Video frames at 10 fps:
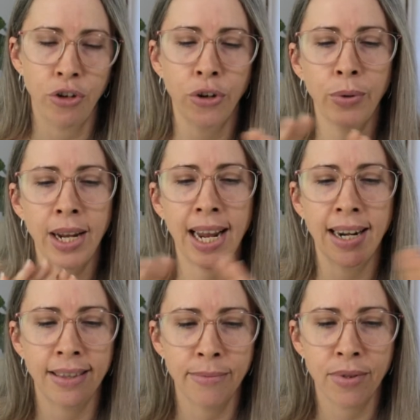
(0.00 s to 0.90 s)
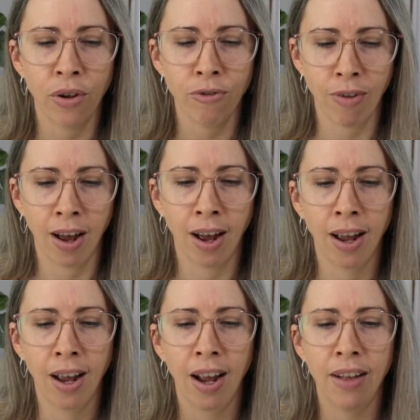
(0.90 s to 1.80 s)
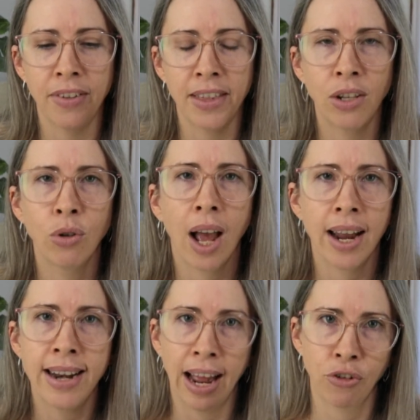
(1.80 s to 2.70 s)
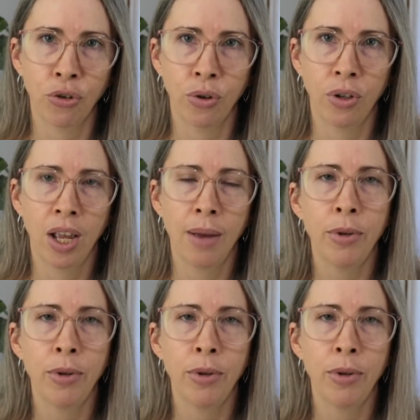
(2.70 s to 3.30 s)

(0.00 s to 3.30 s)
You don't want to edit them so far that they look unnatural,